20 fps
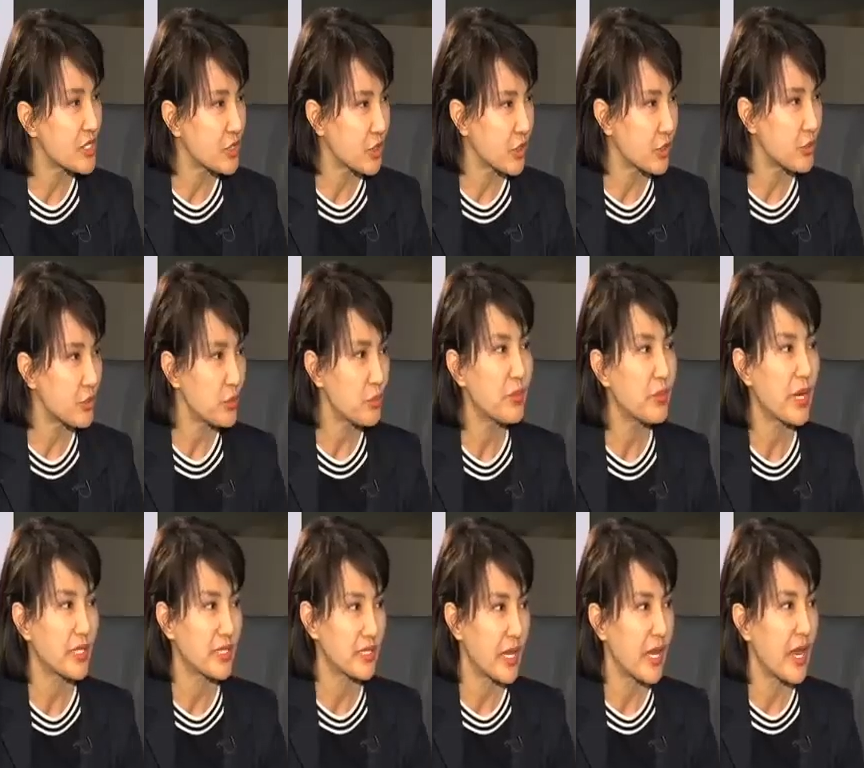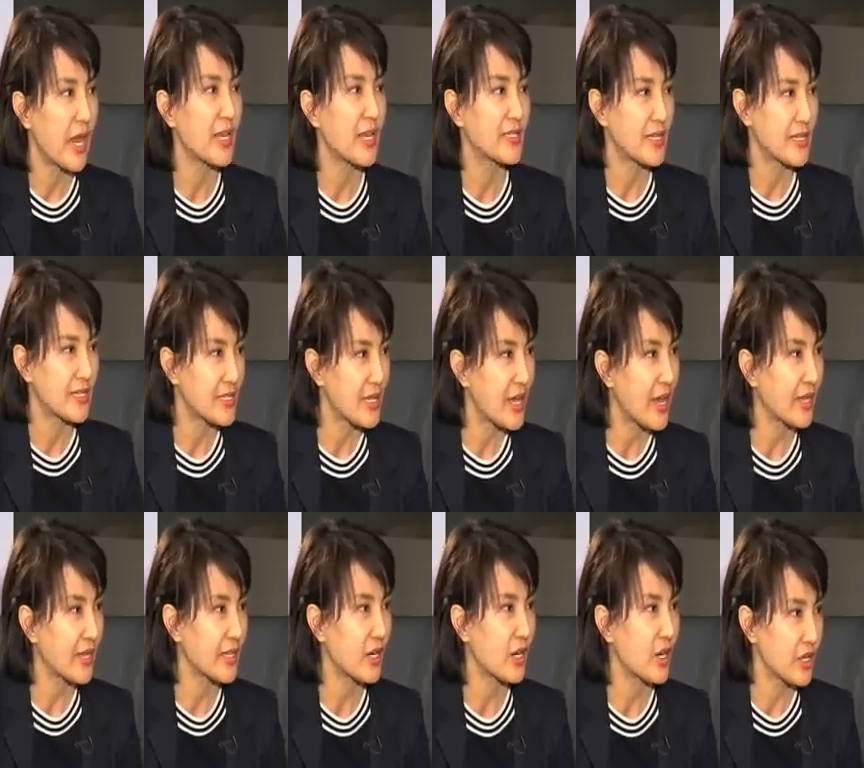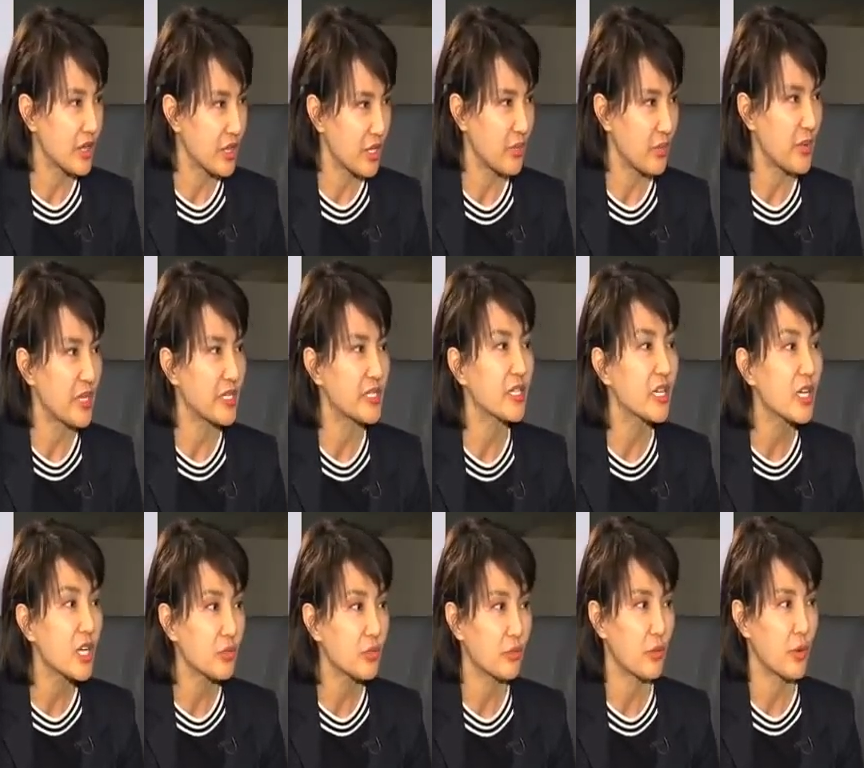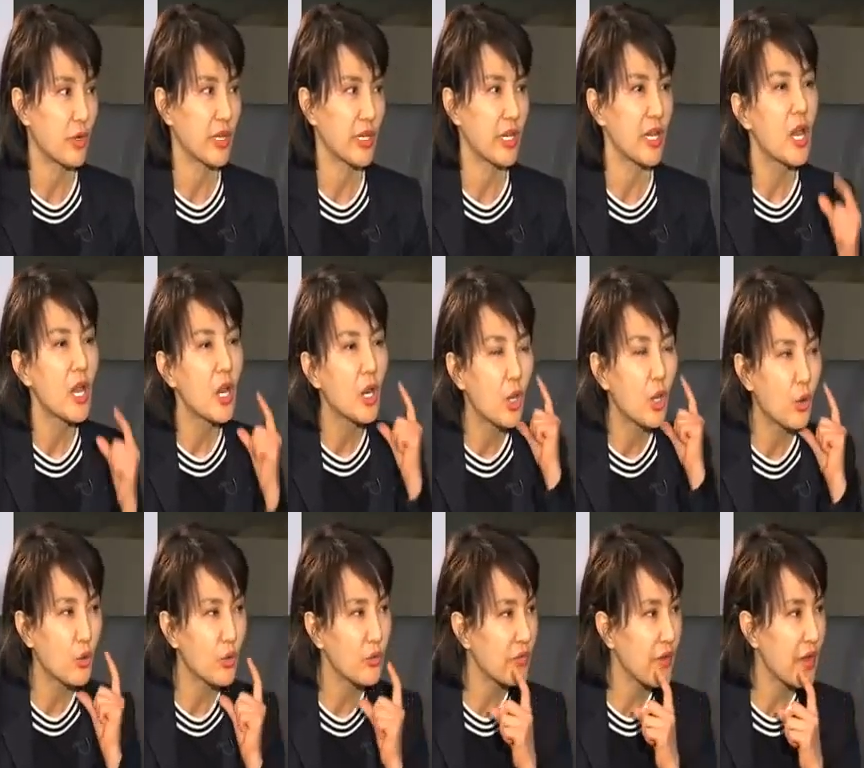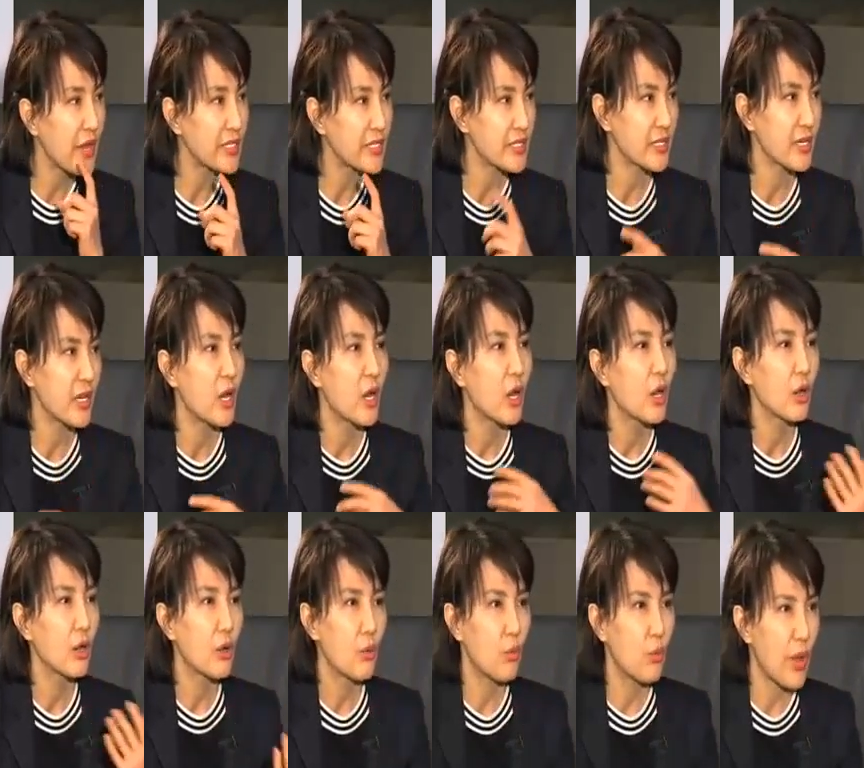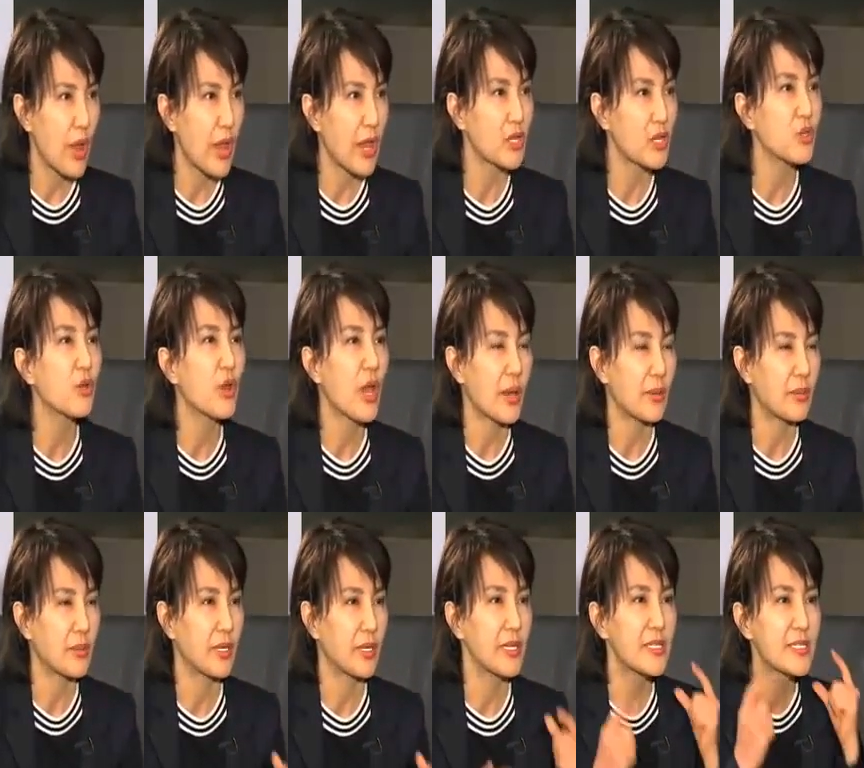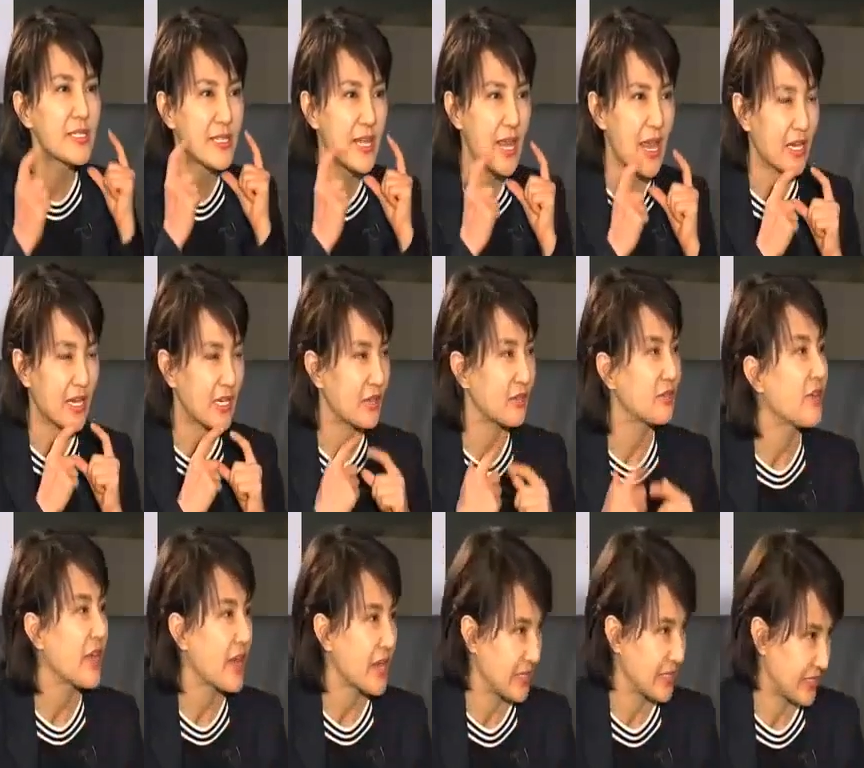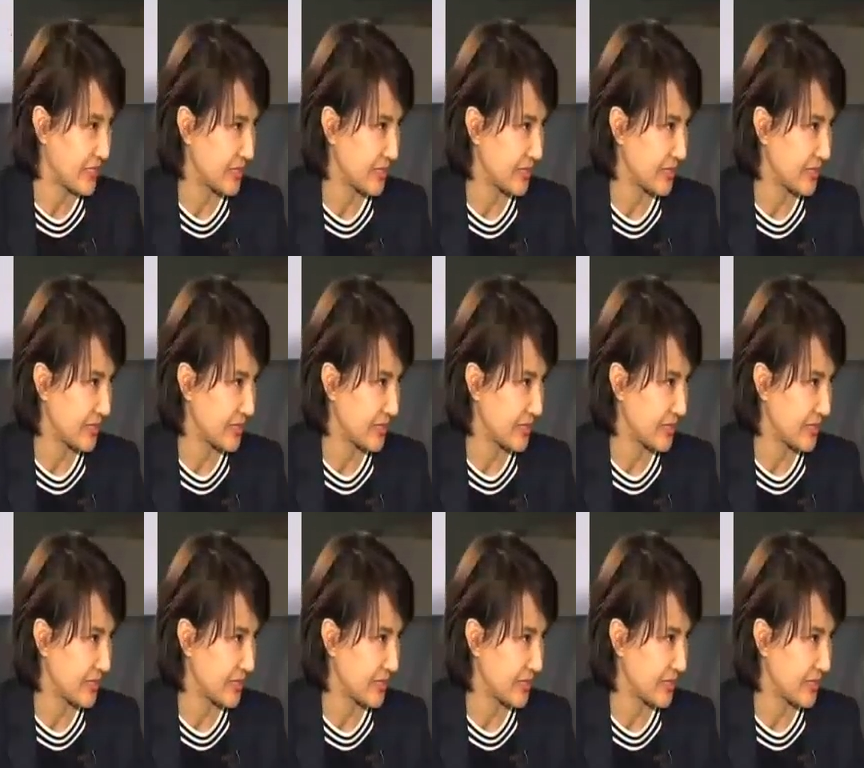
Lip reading: do, but as I said, our therapy is good for the lower face when you have a saggy face.